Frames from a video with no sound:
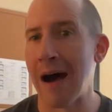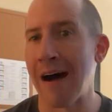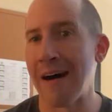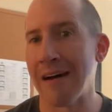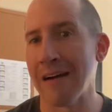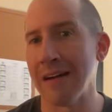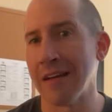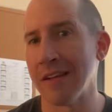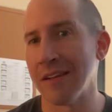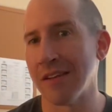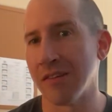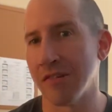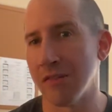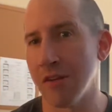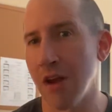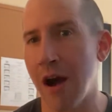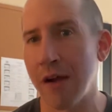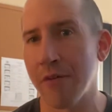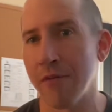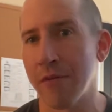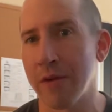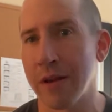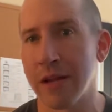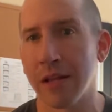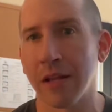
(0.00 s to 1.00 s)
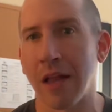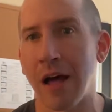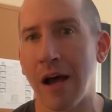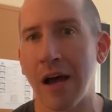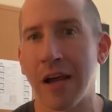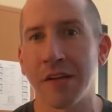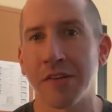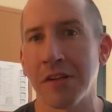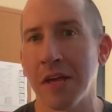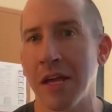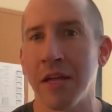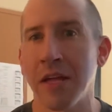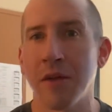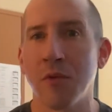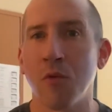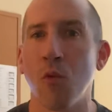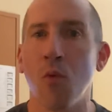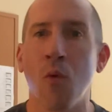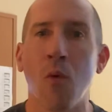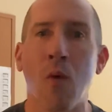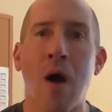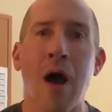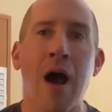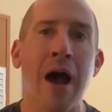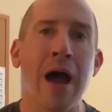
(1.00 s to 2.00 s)
is not realized, and
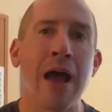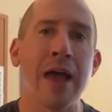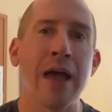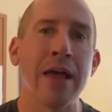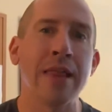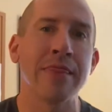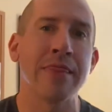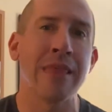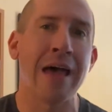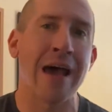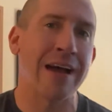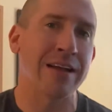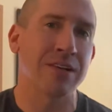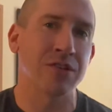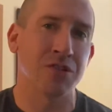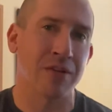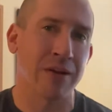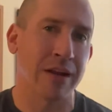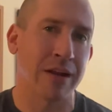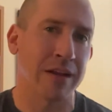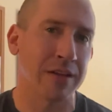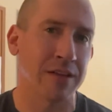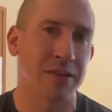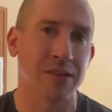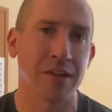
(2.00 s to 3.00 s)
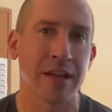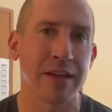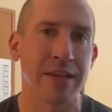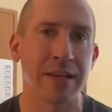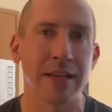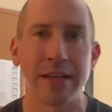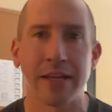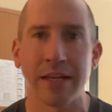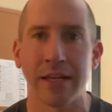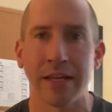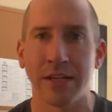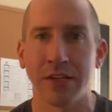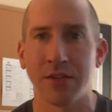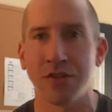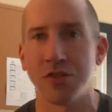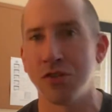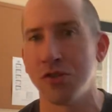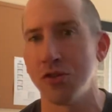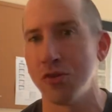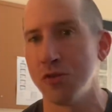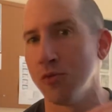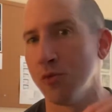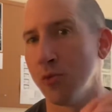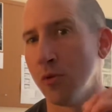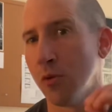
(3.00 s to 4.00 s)
why that transcended
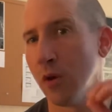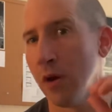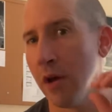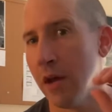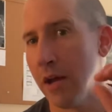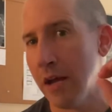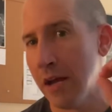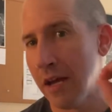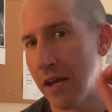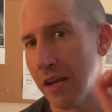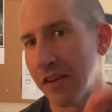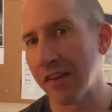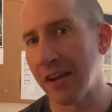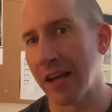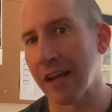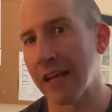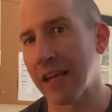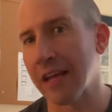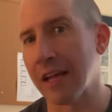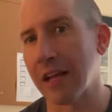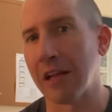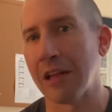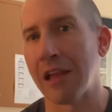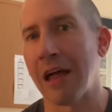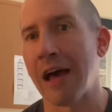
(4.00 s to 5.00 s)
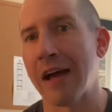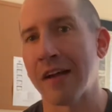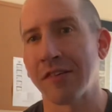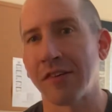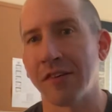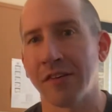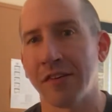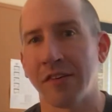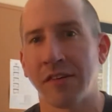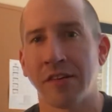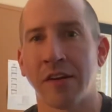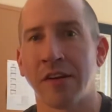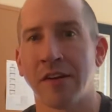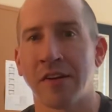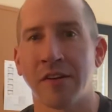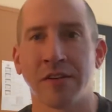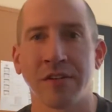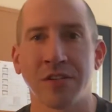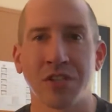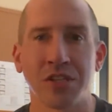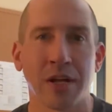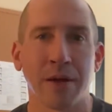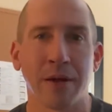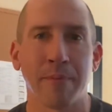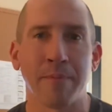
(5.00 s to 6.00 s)
into second-class
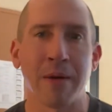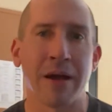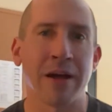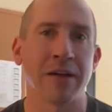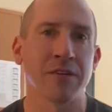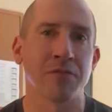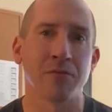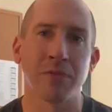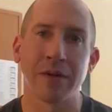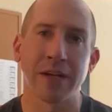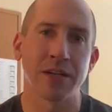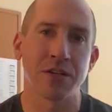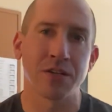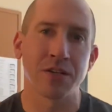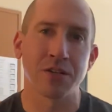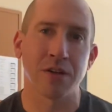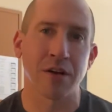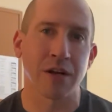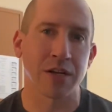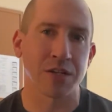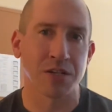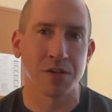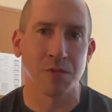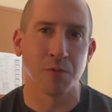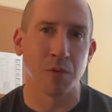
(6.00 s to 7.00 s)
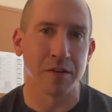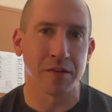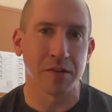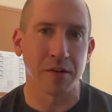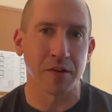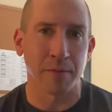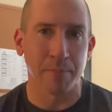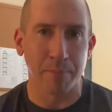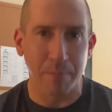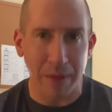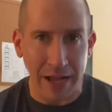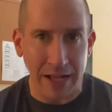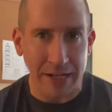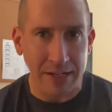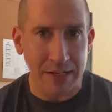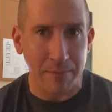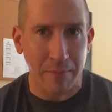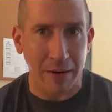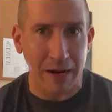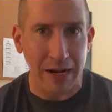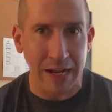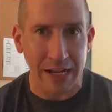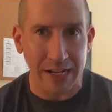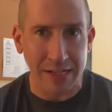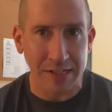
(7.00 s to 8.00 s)
citizenship as Reconstruction was abandoned
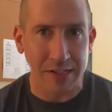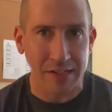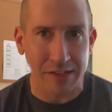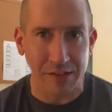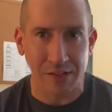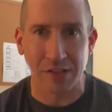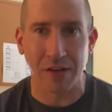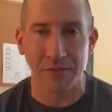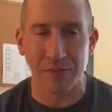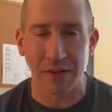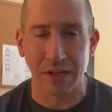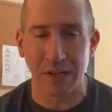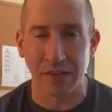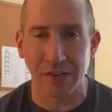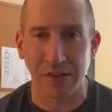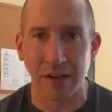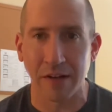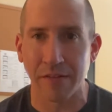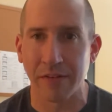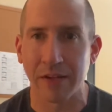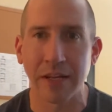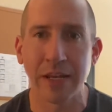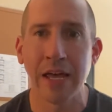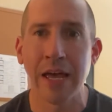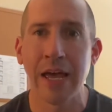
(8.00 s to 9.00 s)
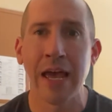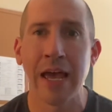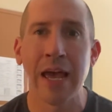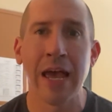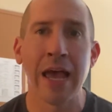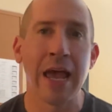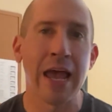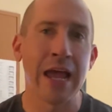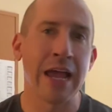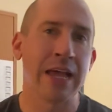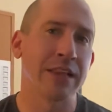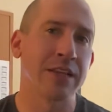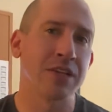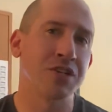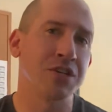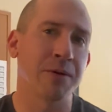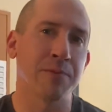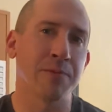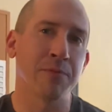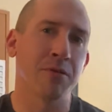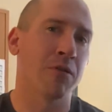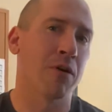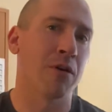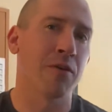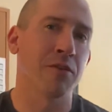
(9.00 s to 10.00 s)
by 1877 and the
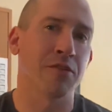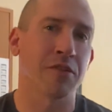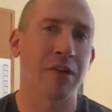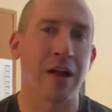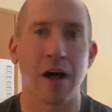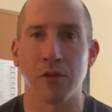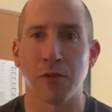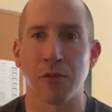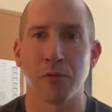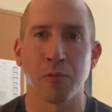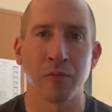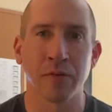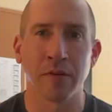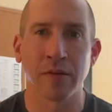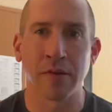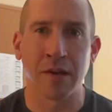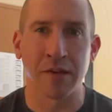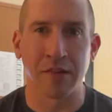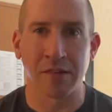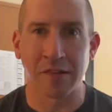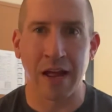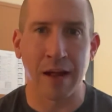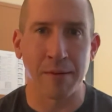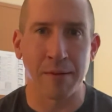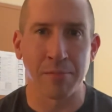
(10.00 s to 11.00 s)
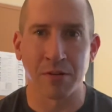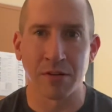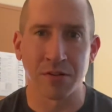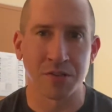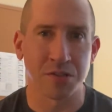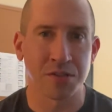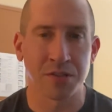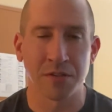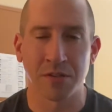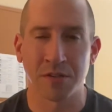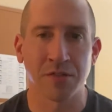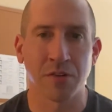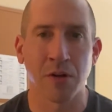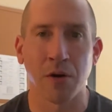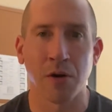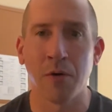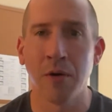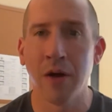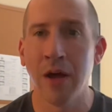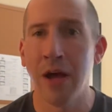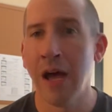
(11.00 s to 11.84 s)
Jim Crow South was established. So,